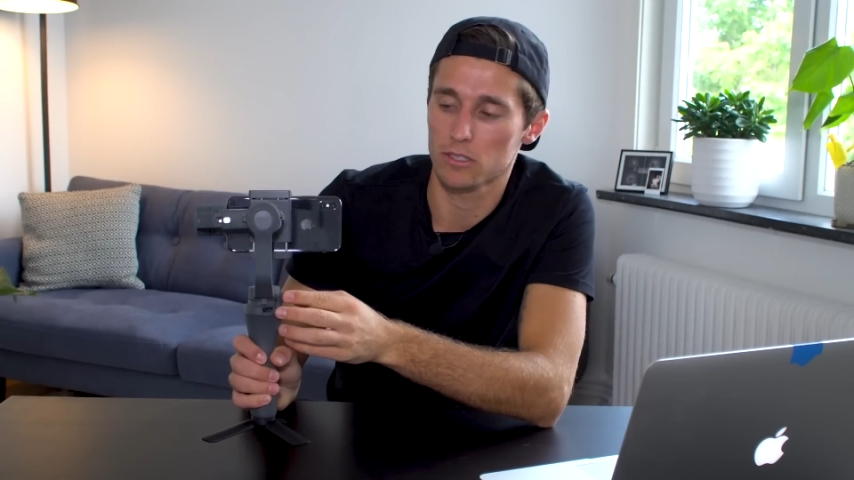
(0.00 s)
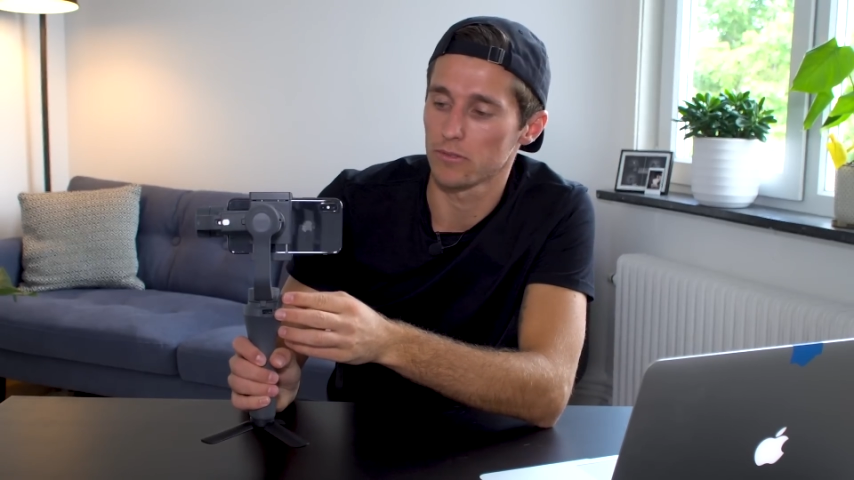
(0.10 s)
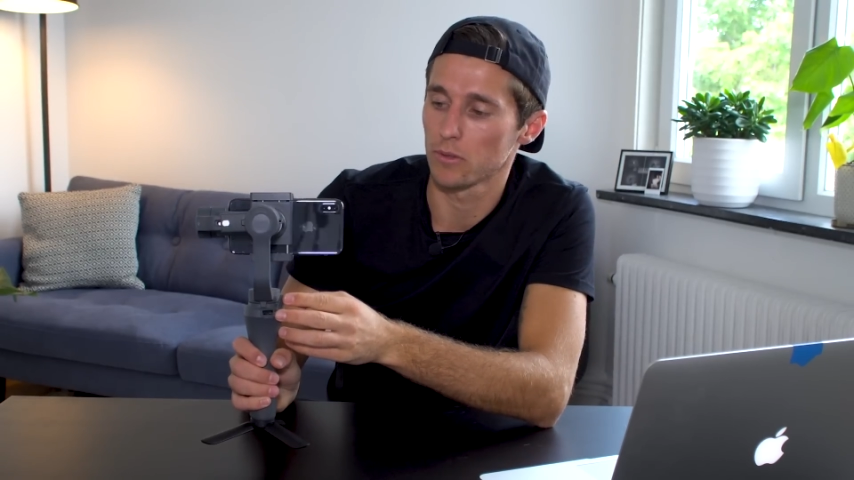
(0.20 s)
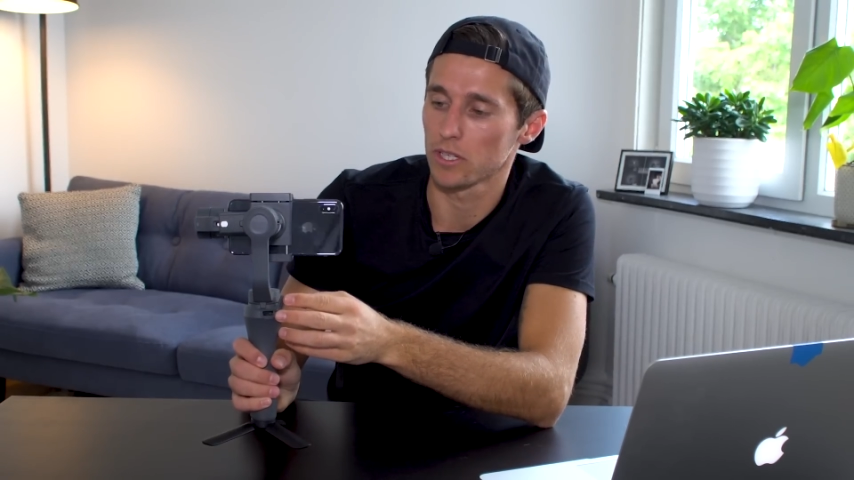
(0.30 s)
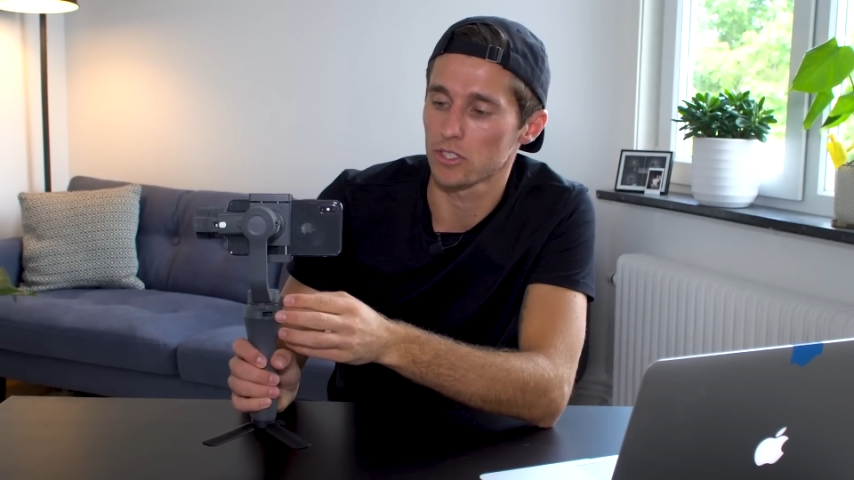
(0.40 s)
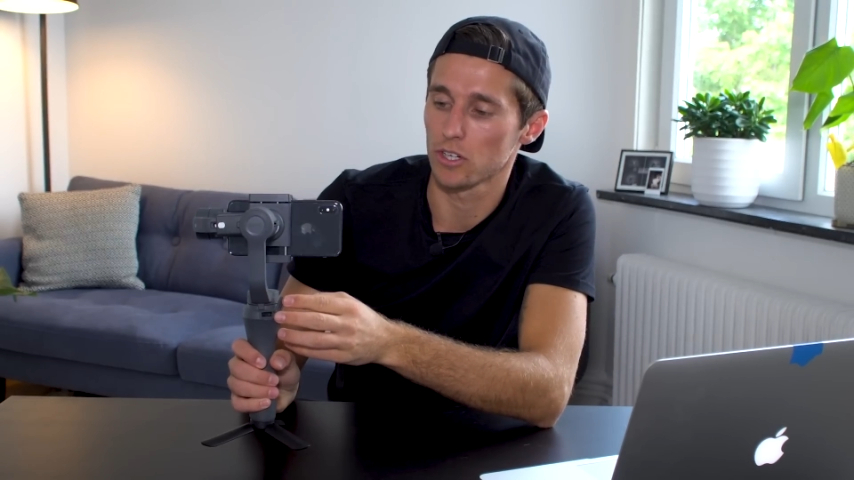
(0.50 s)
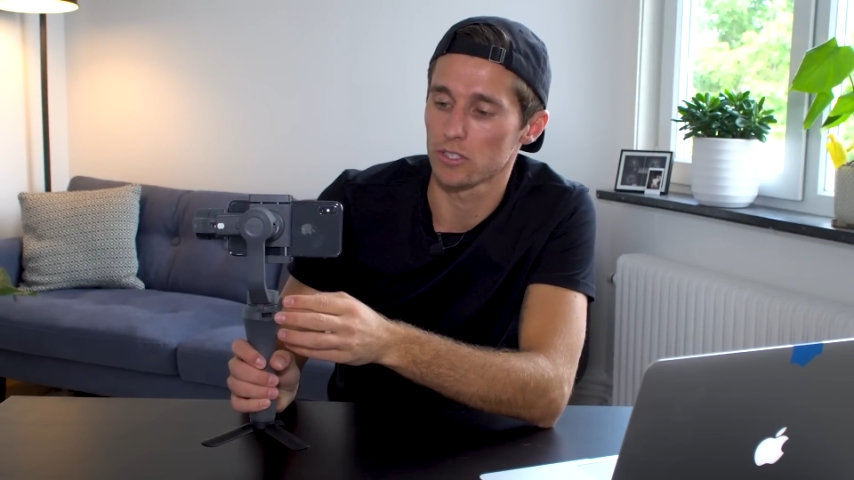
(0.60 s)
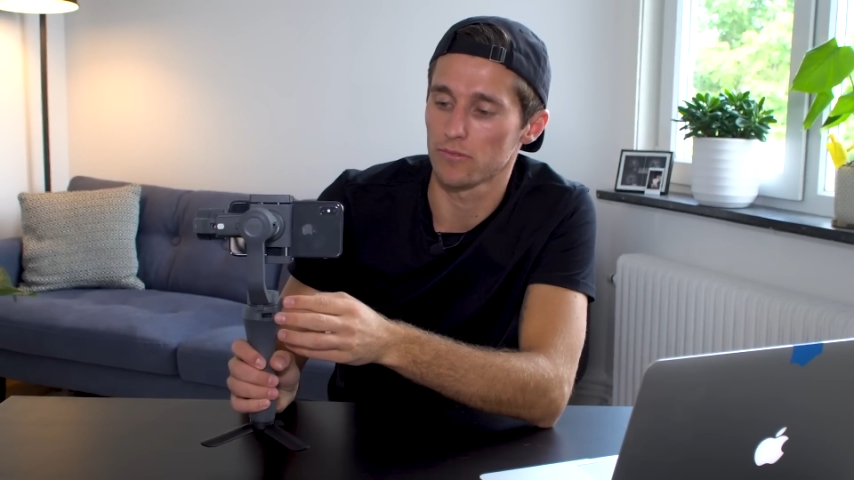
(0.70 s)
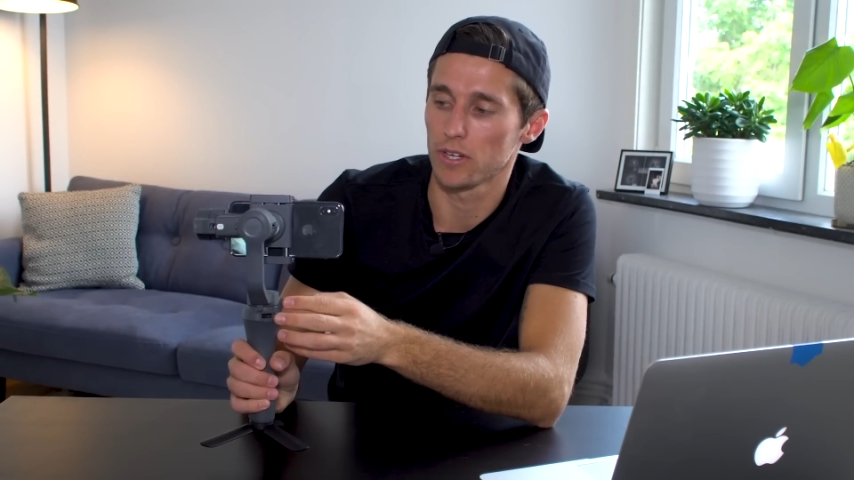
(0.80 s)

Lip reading: so if you want to charge your